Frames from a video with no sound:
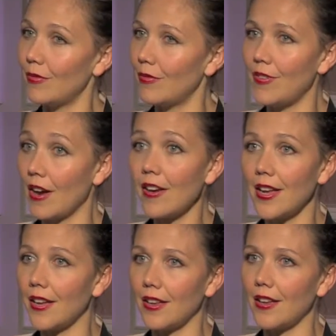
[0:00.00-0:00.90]

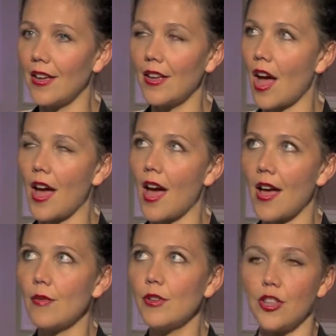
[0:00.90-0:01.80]
Very,
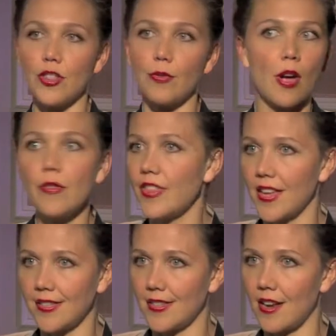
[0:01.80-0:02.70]
I would throw
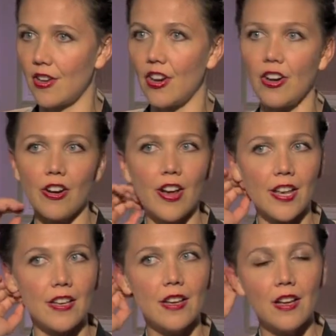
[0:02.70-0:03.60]
things at her
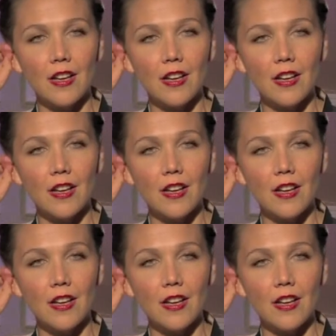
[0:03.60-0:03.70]
and